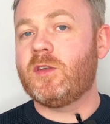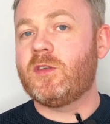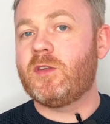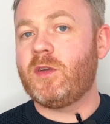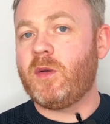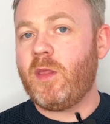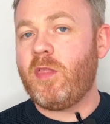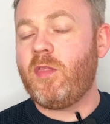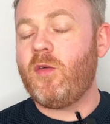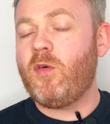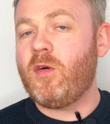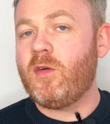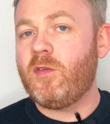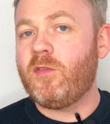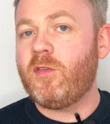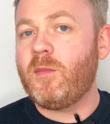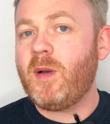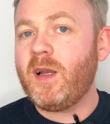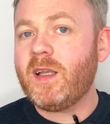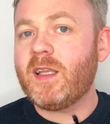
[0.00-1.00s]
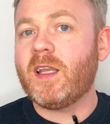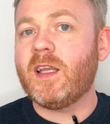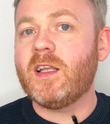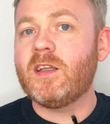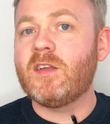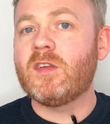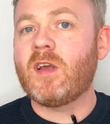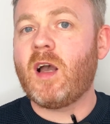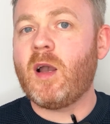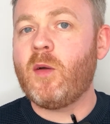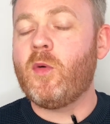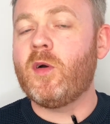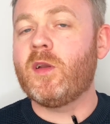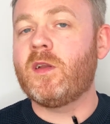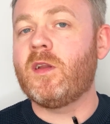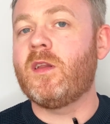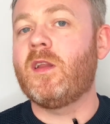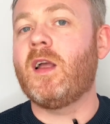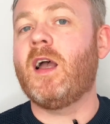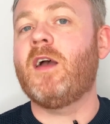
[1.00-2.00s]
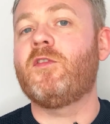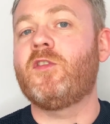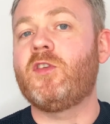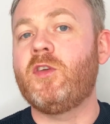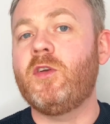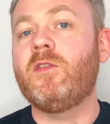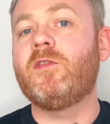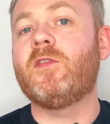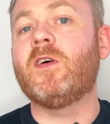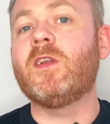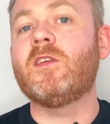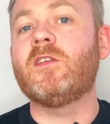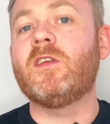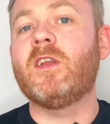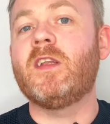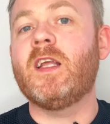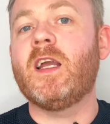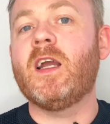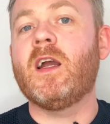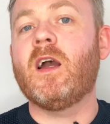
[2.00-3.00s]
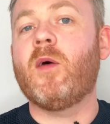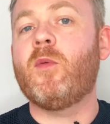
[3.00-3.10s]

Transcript: So I thought for my kids, I wanted to have 2 funds in there.